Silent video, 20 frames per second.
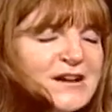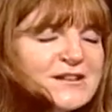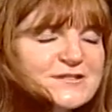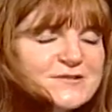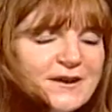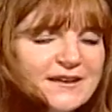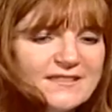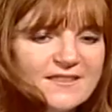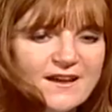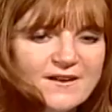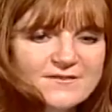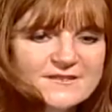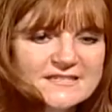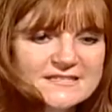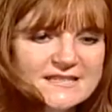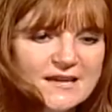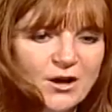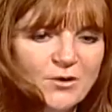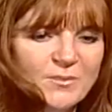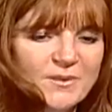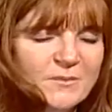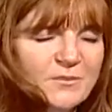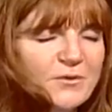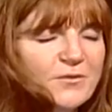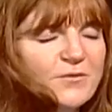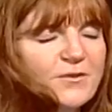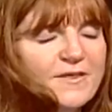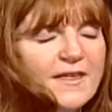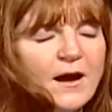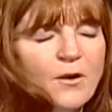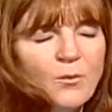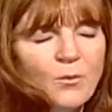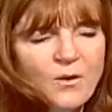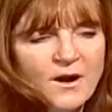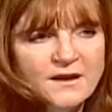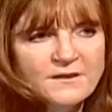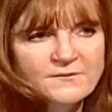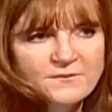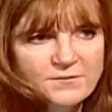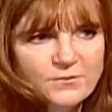So I love to tell people for that
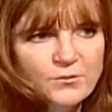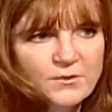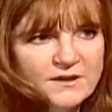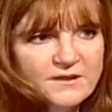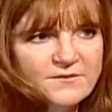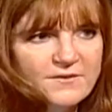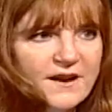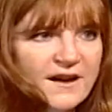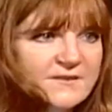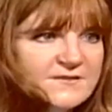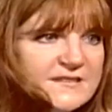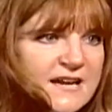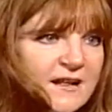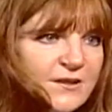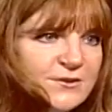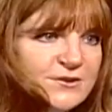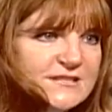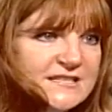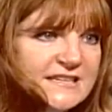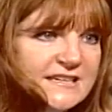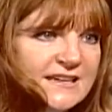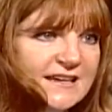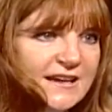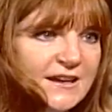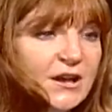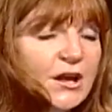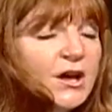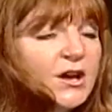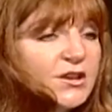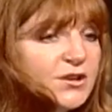one $45 ticket,